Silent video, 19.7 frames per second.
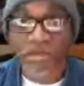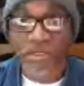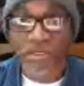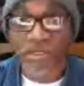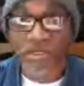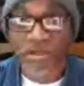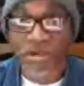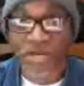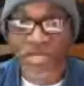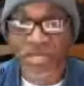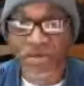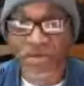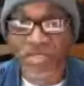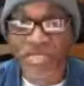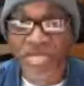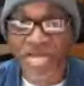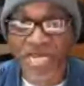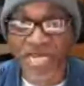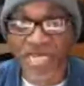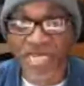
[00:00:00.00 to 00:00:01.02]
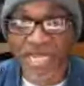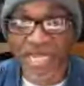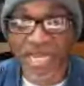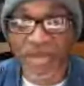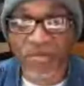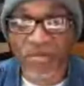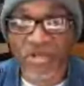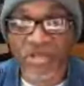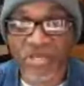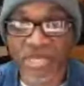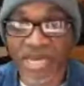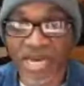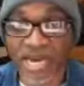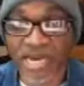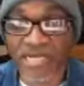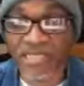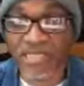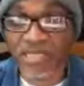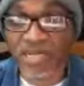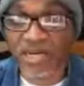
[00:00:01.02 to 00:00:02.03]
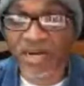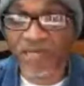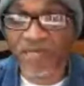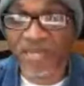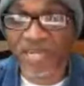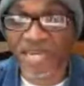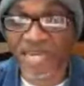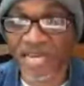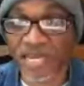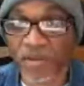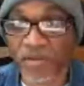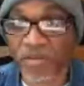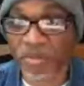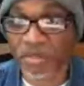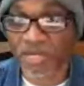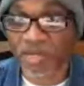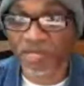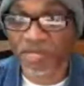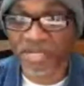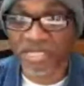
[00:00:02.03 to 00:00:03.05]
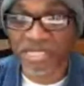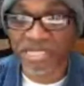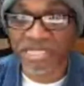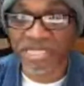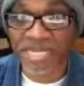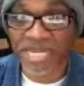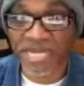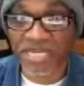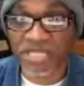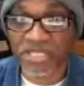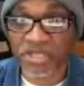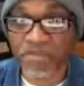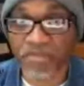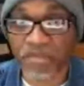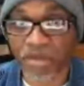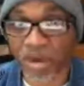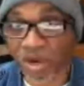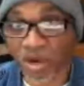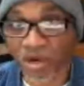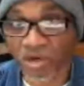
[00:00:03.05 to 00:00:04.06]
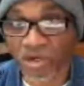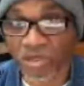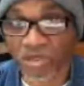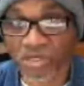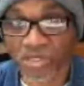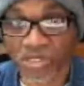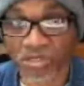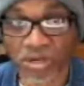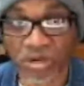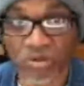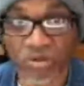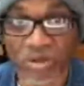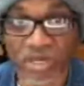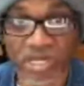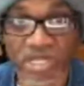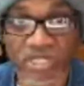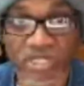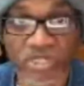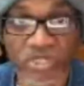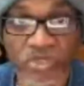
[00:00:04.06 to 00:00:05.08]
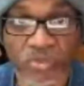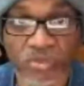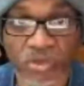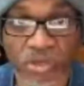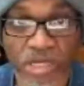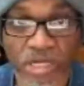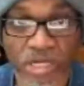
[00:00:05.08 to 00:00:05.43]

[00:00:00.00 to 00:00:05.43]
Oh, I know it's kind of late where you guys are, but I got a pretty busy day tomorrow, so I wanted to